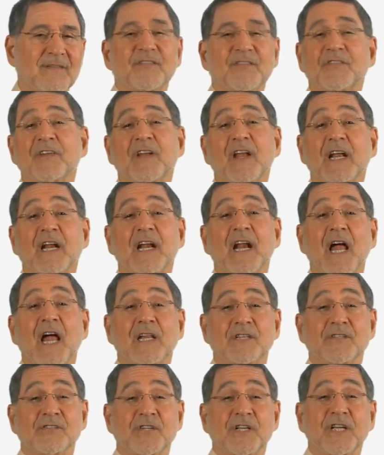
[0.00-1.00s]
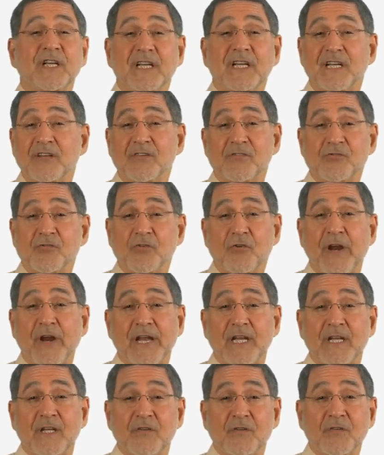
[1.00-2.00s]
This technology
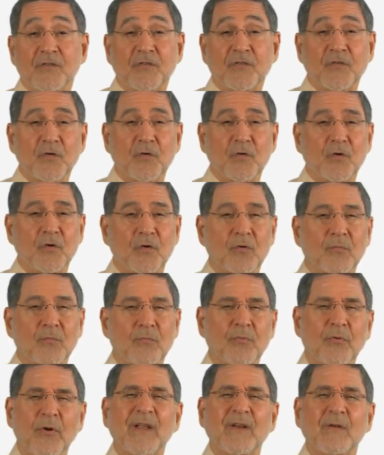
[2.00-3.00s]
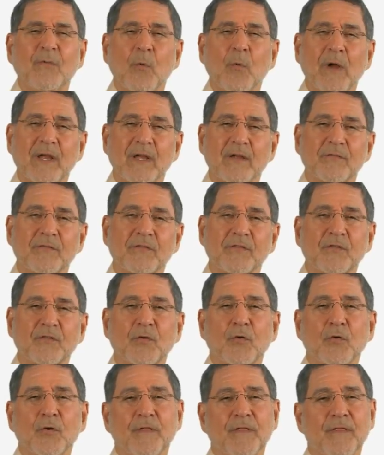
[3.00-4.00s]
entrains your brainwaves
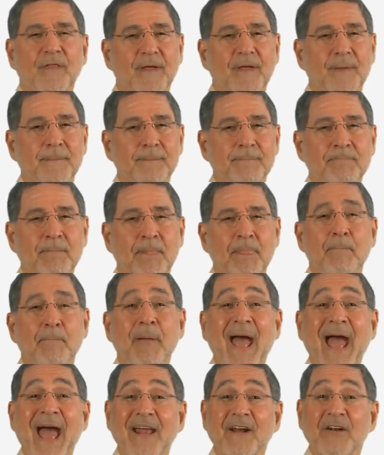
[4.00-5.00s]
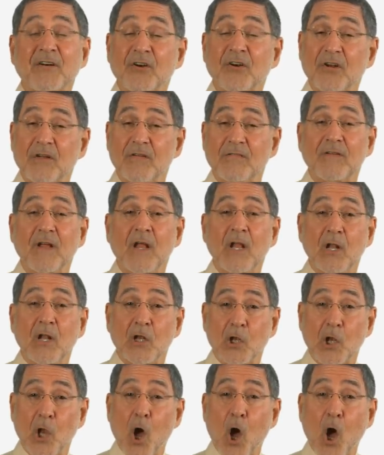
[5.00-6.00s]
toward the pattern of
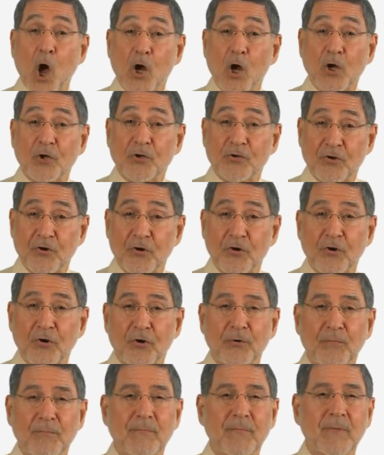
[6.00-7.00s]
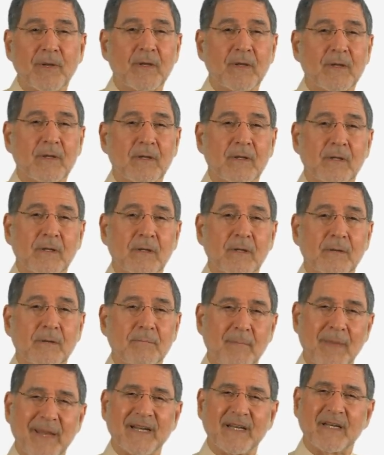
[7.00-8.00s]
long-term
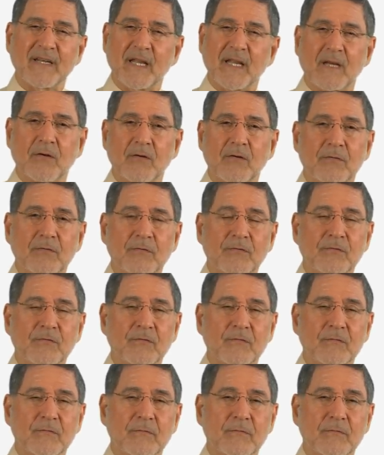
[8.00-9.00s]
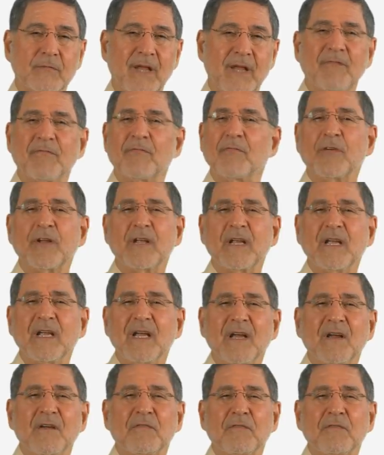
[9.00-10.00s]
meditators.
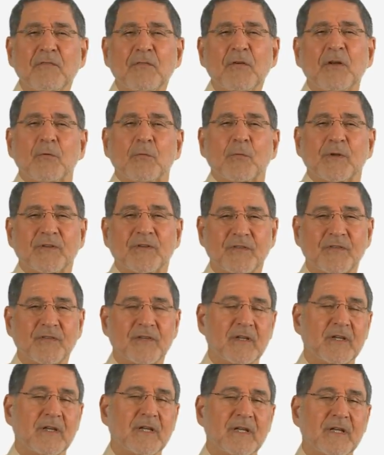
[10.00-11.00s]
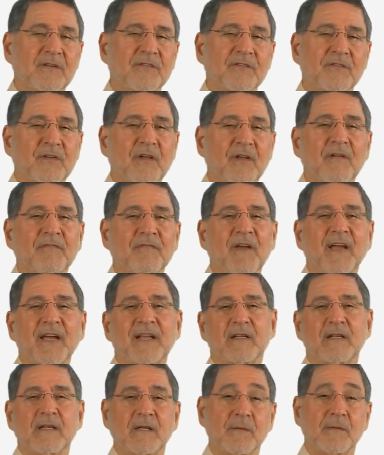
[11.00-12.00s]
Every frequency is
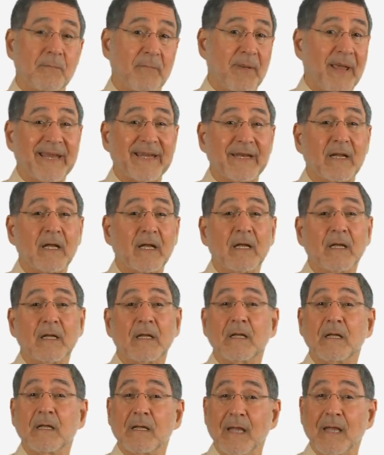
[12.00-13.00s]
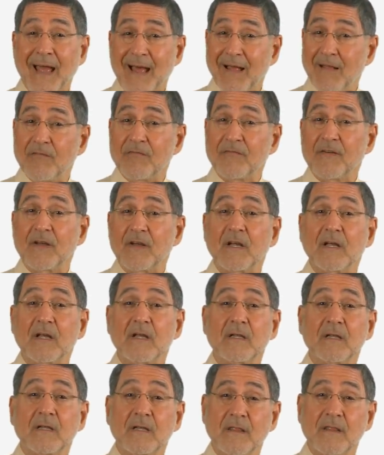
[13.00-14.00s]
affected, beta, alpha,
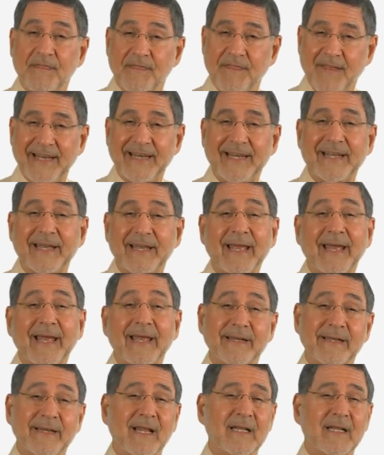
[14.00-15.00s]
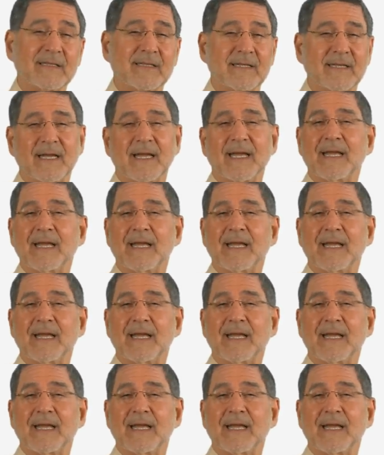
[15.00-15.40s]
theta, and delta,